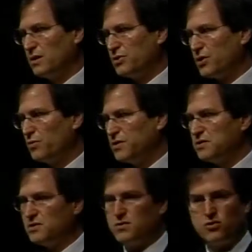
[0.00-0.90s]
So
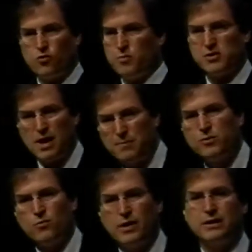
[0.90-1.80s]
this group is up
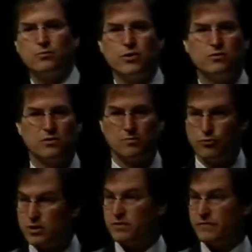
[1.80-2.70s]
and running, and we are doing some
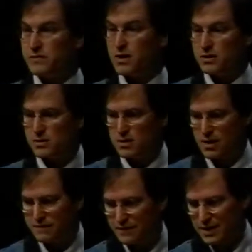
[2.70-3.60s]
pretty sophisticated
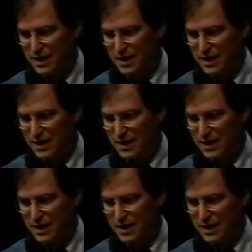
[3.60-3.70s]
stuff.